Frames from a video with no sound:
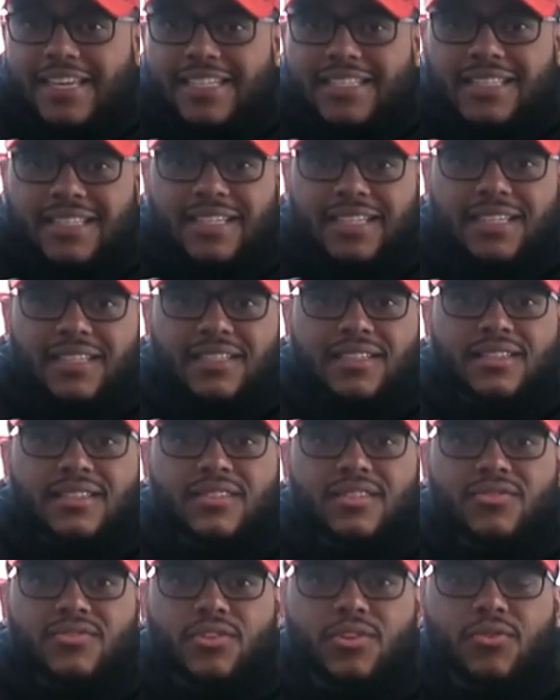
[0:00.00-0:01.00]
easily
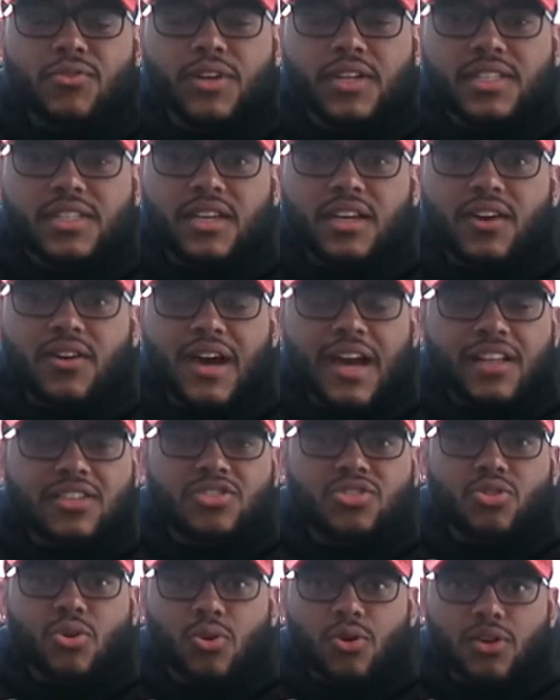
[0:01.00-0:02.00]
for retail at
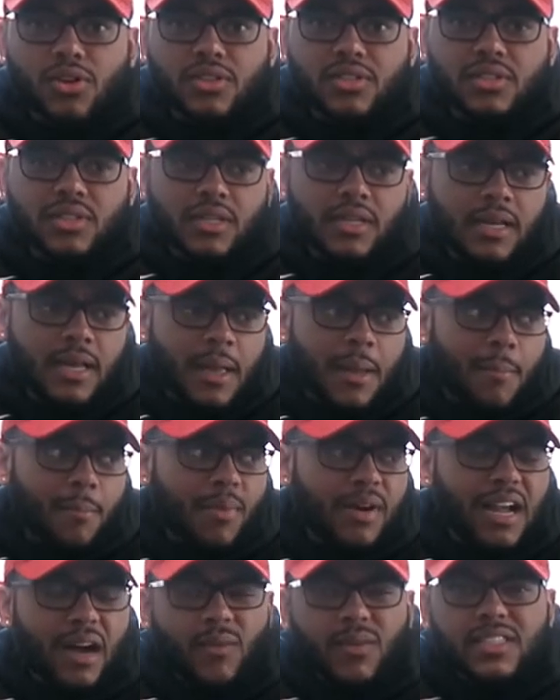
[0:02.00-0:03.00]
stores,
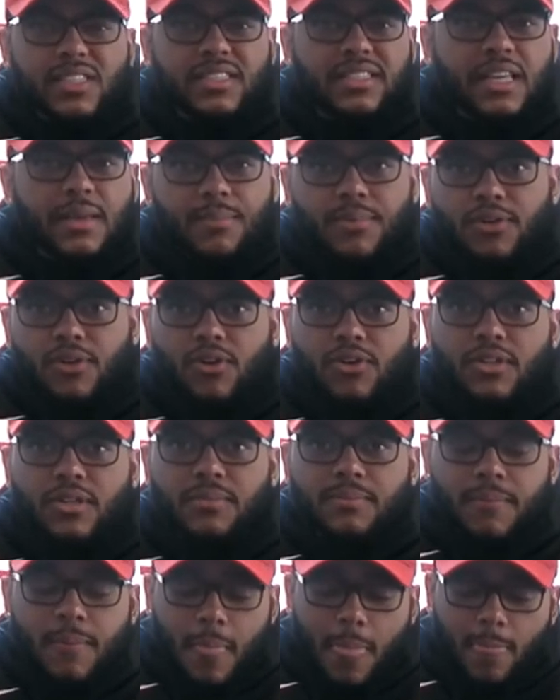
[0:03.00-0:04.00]
but I was sleeping
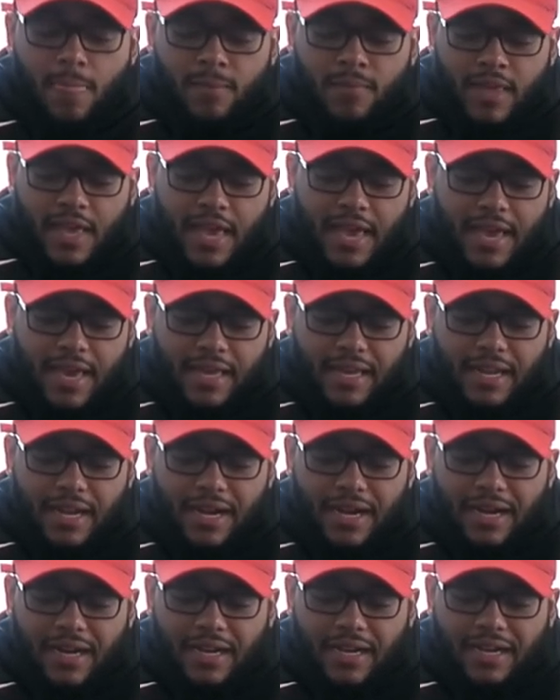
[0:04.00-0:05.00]
on them, and
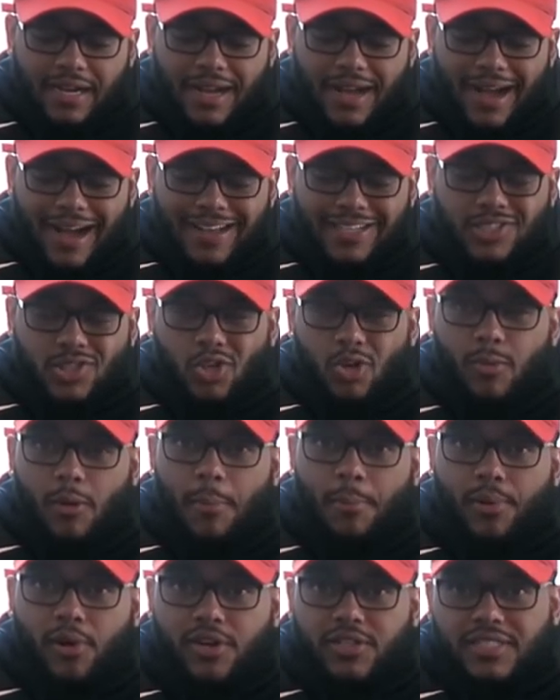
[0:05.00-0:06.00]
uh, I saw
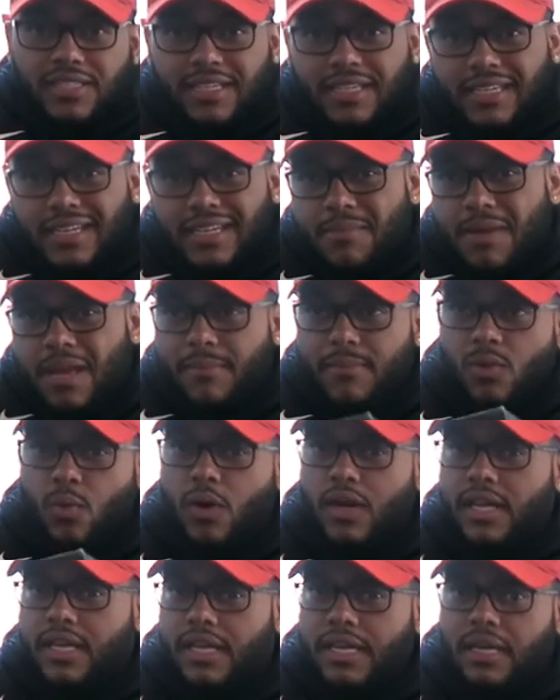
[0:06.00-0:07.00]
them in person, made me
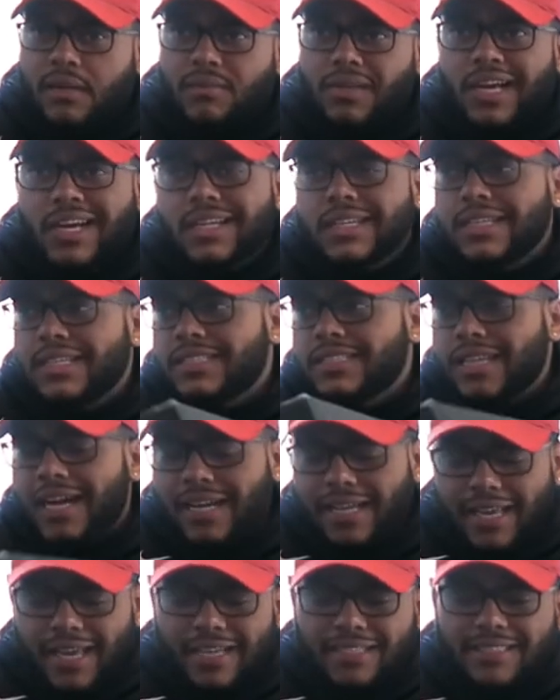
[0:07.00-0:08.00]
want to get them. Luckily,
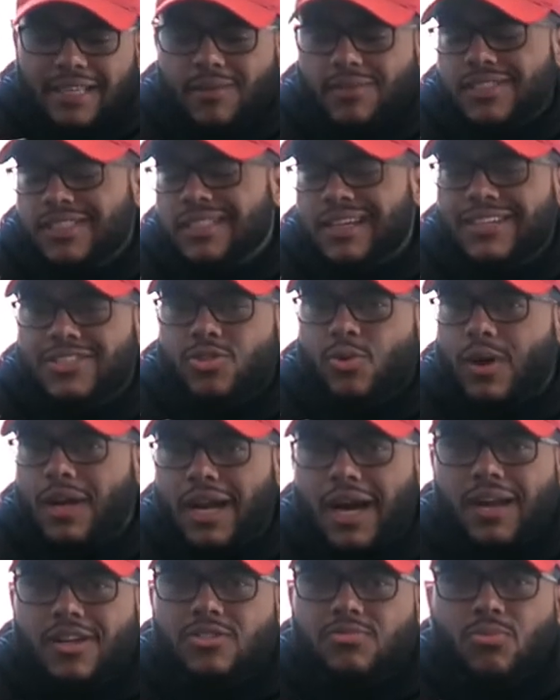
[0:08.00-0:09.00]
StockX, they was just like
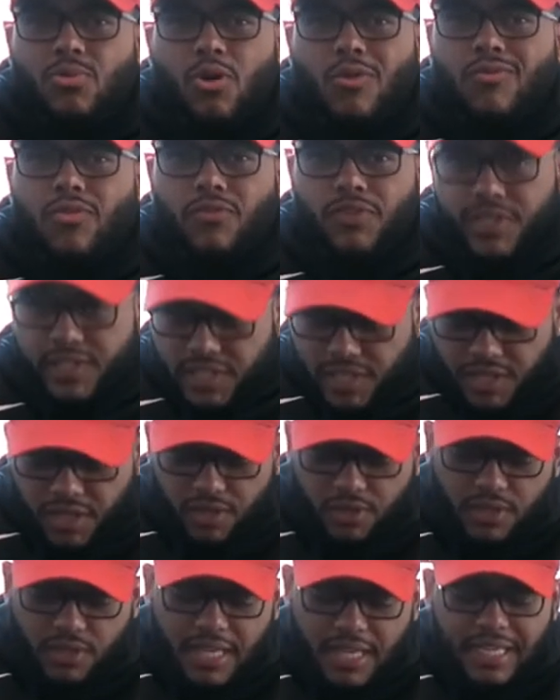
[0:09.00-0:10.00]
twenty dollars more for
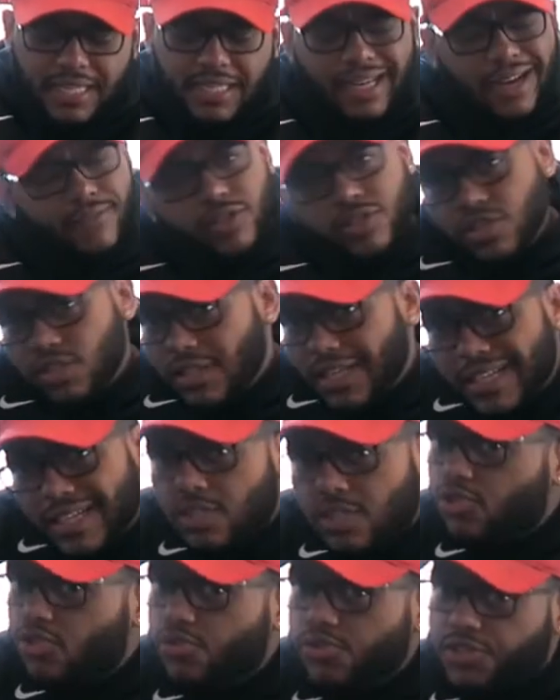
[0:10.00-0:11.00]
retail. Nothing,
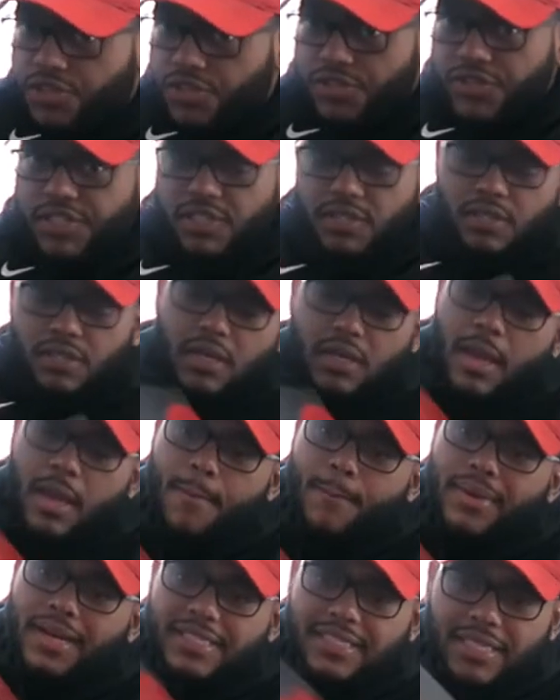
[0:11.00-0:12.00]
nothing too serious.
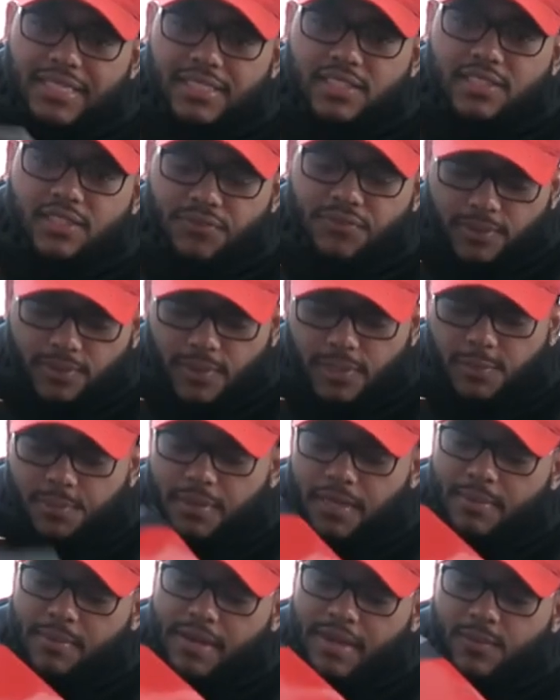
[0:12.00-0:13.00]
But let's get into the first
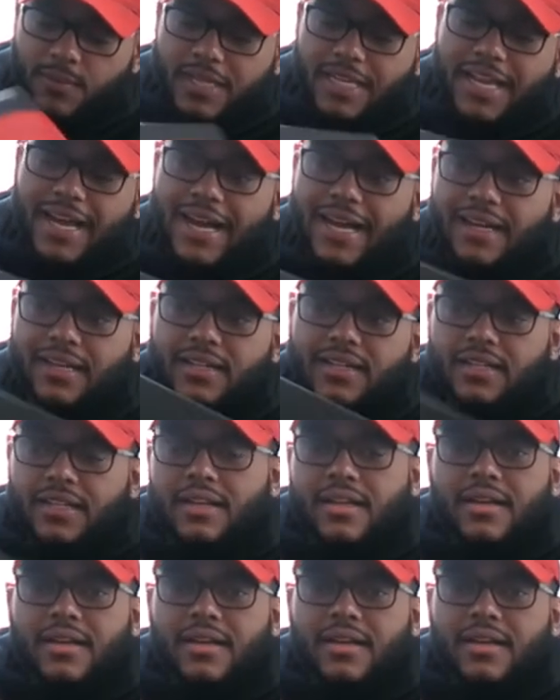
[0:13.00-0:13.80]
pair, man. We got,